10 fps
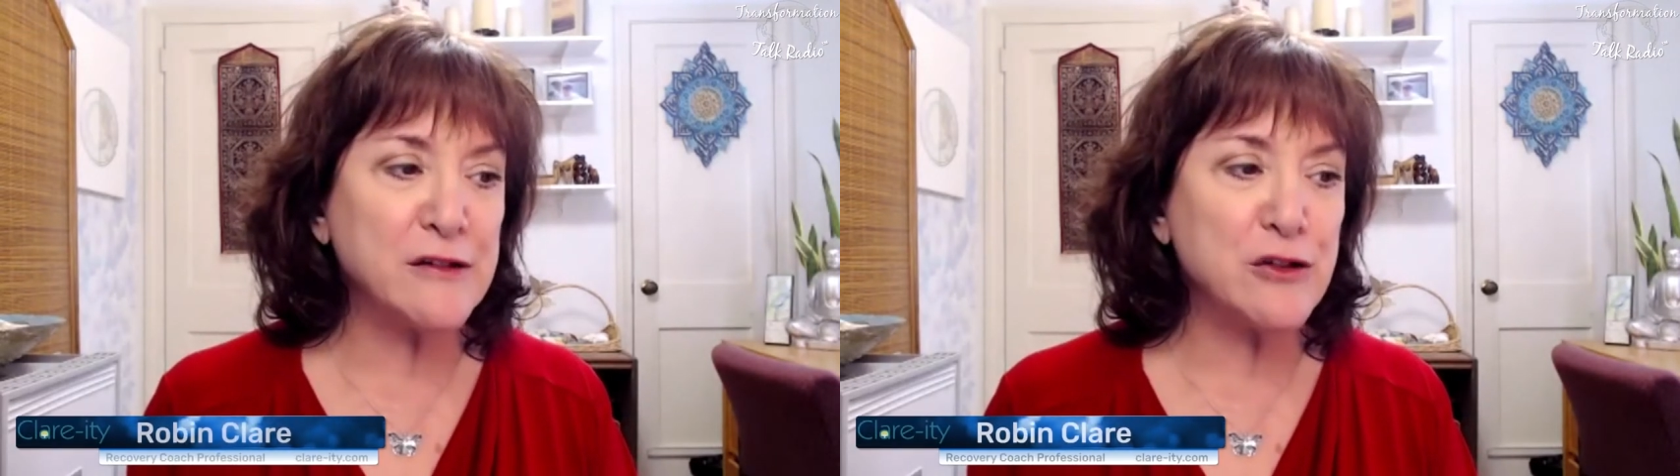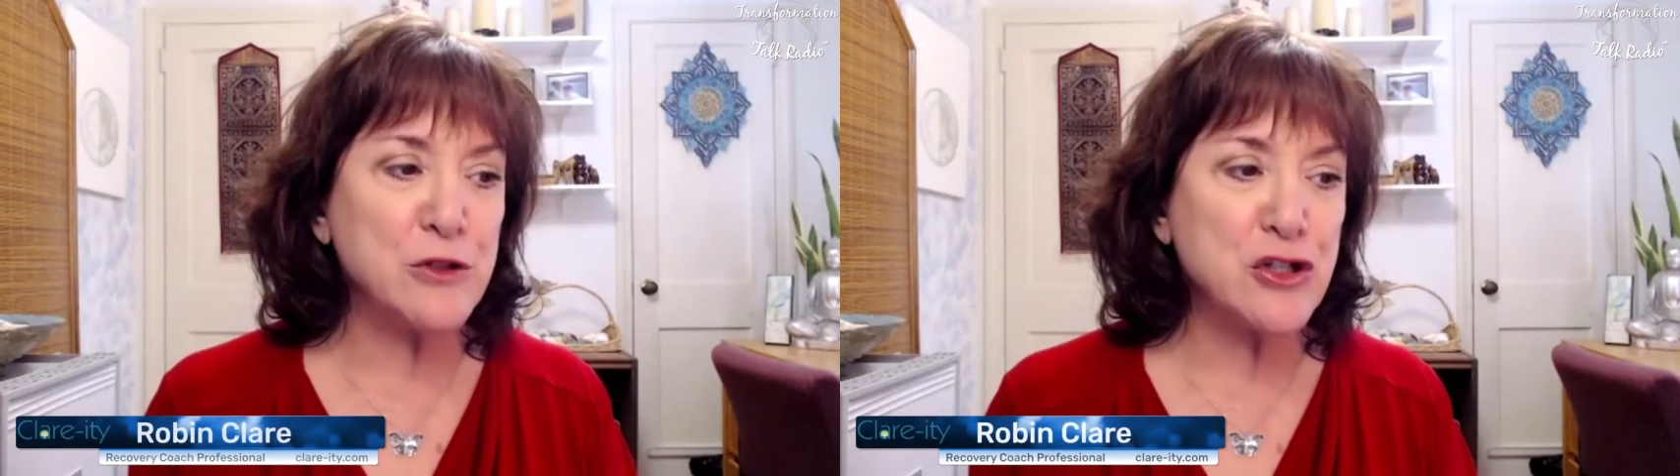
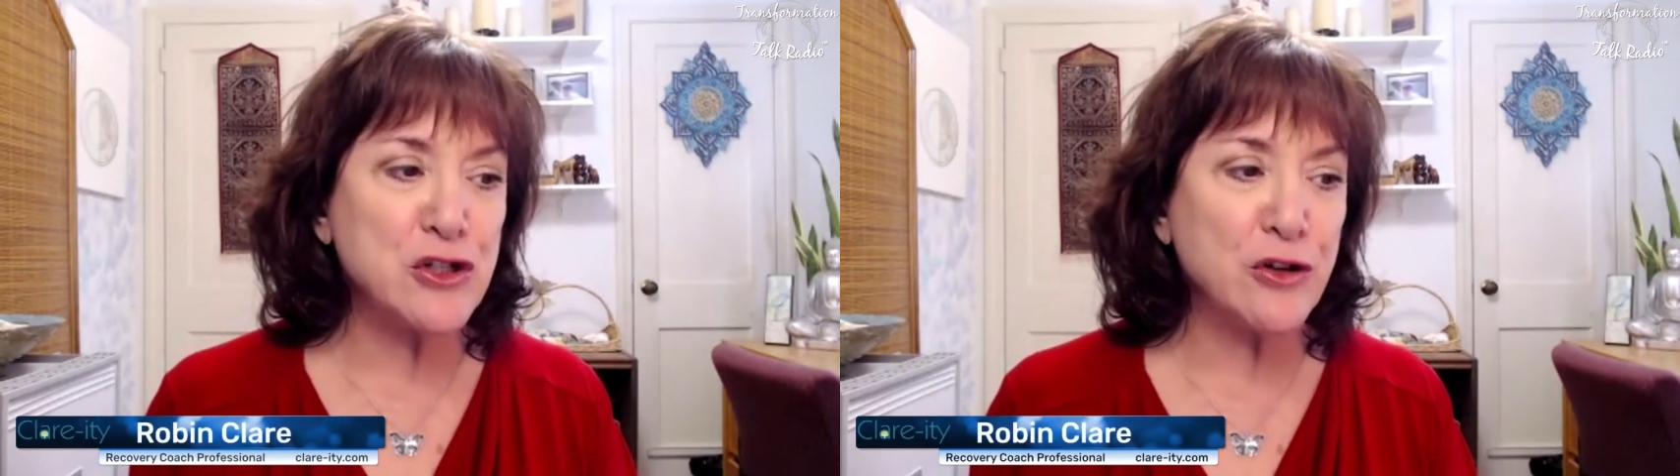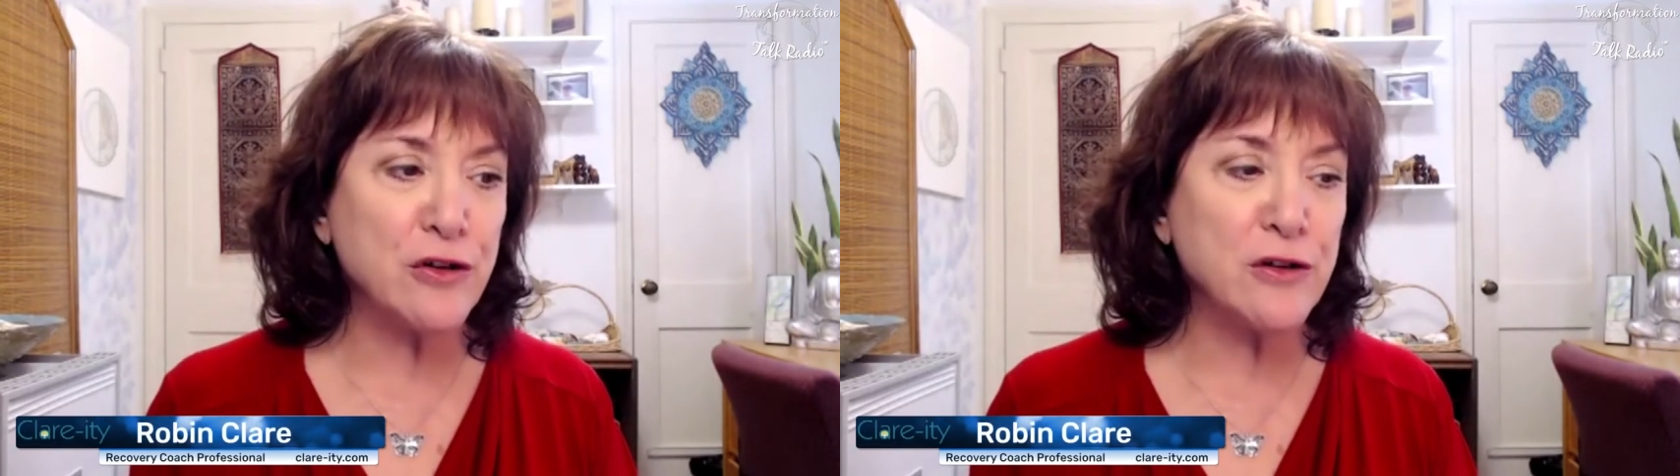to
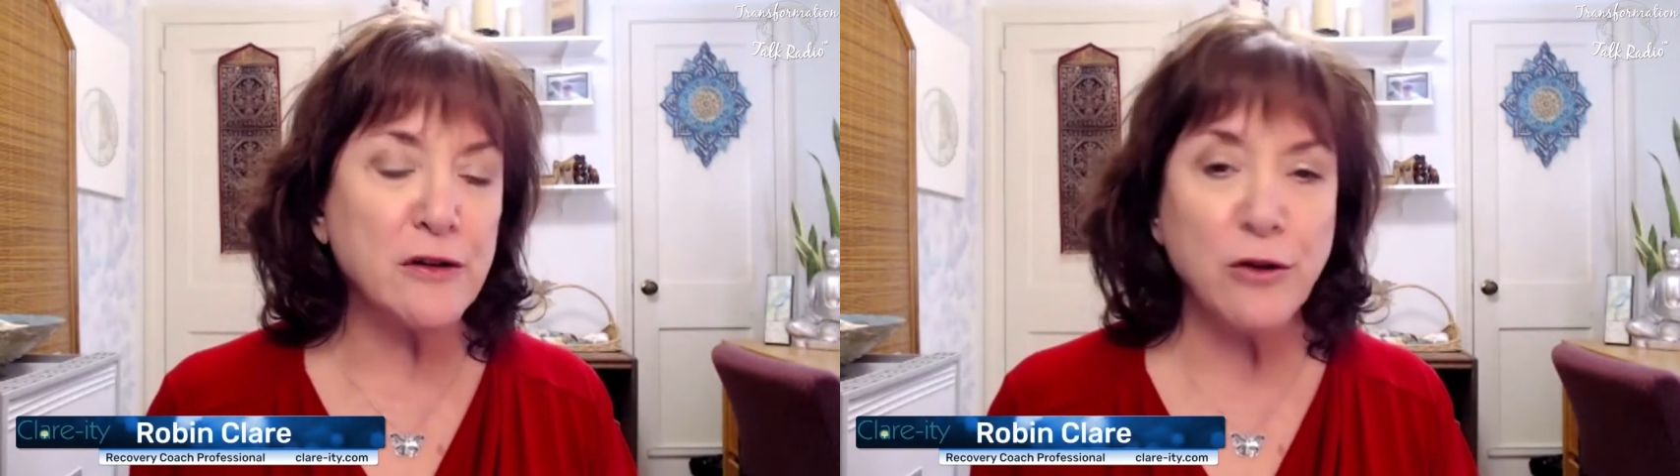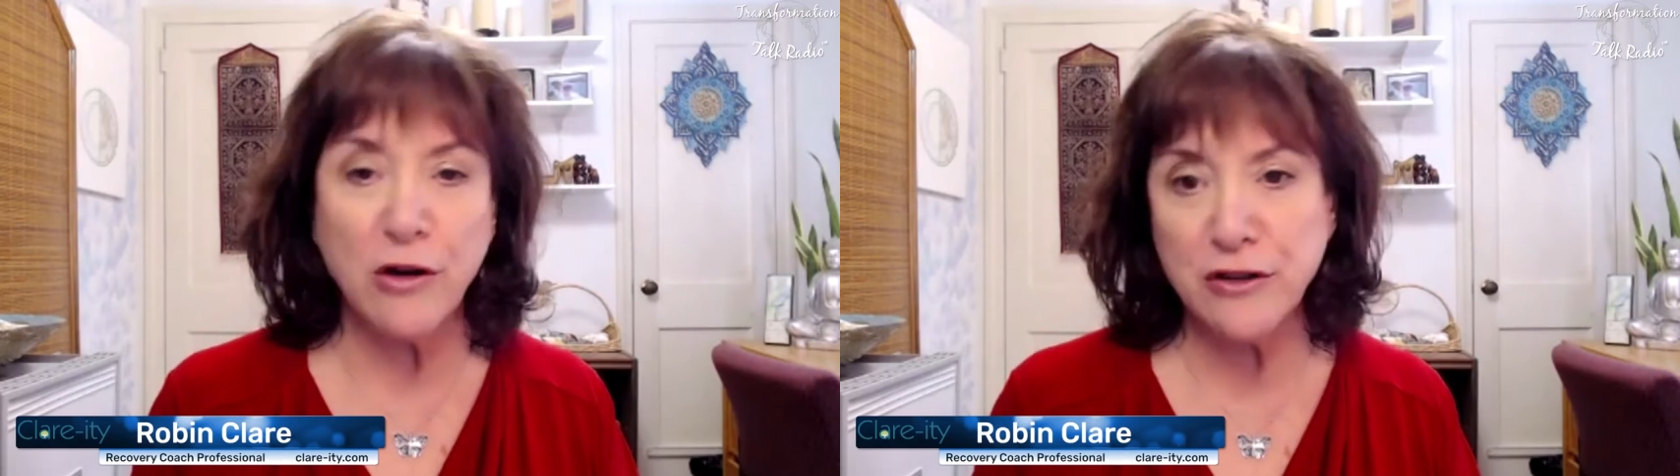ensure
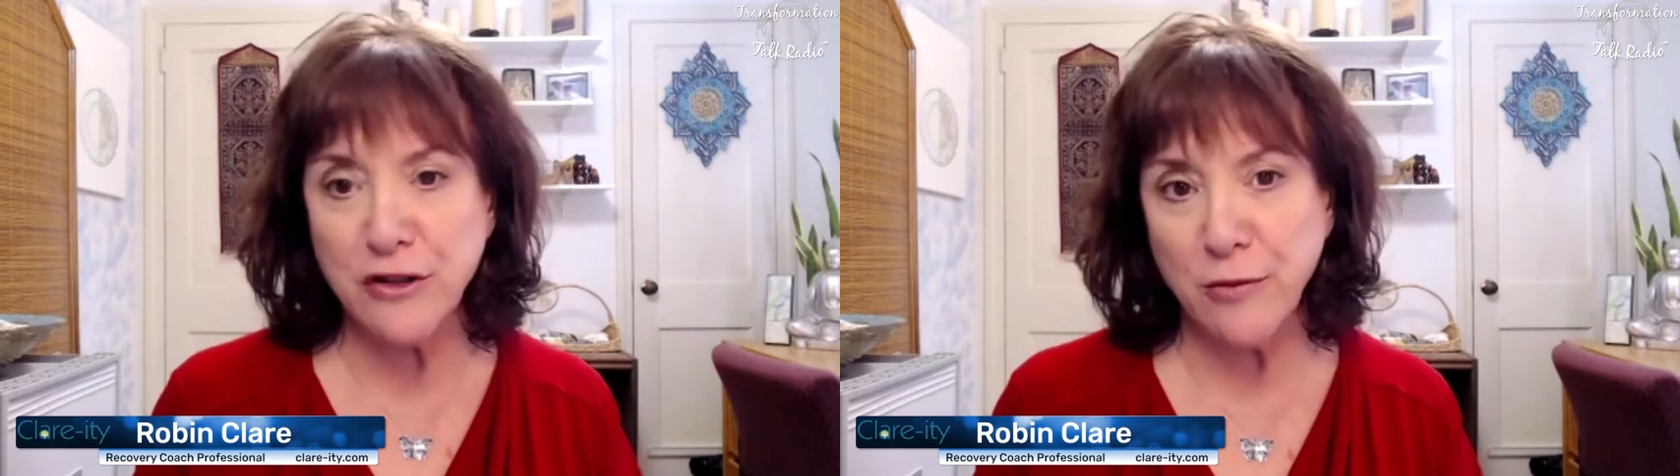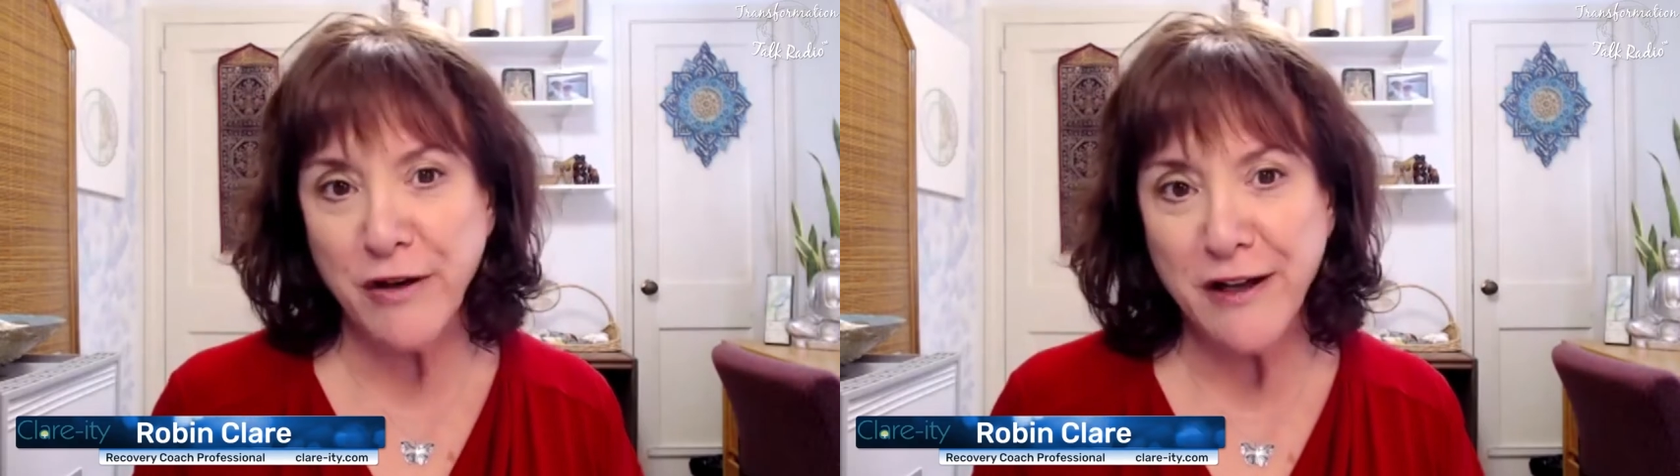
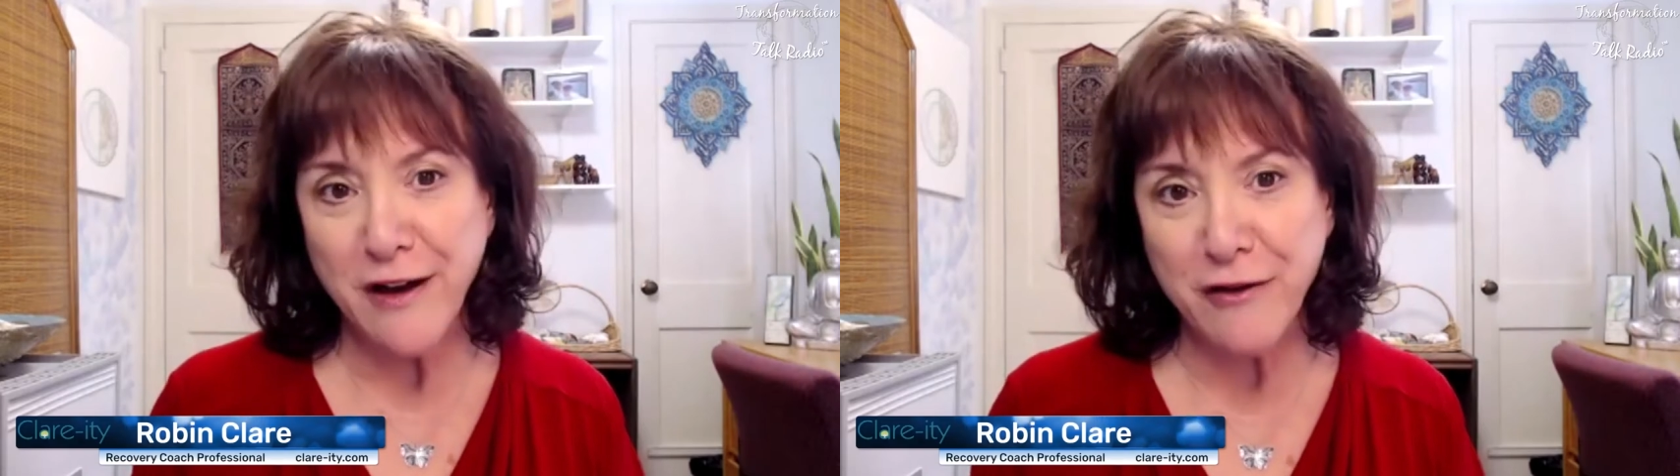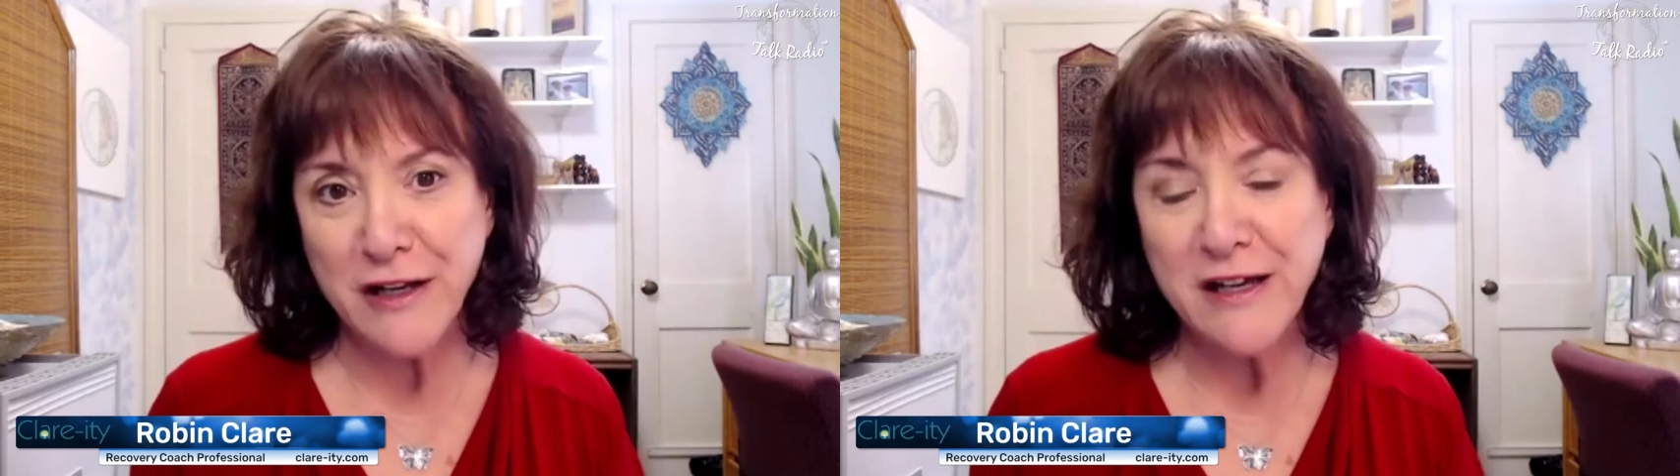long-term
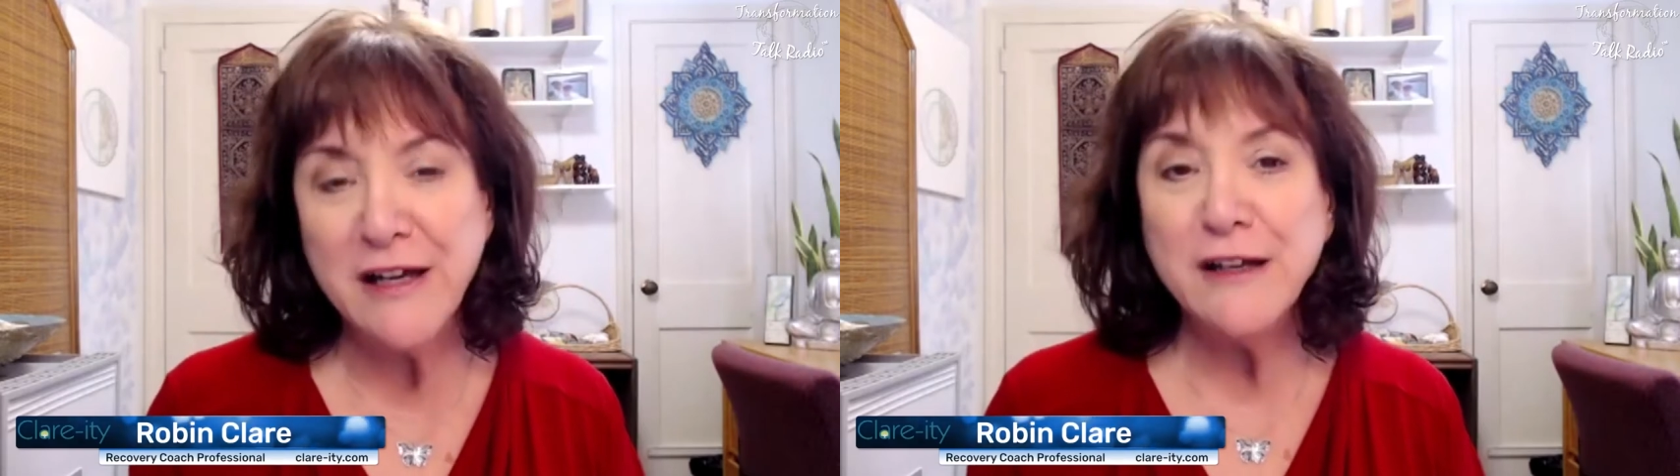recovery.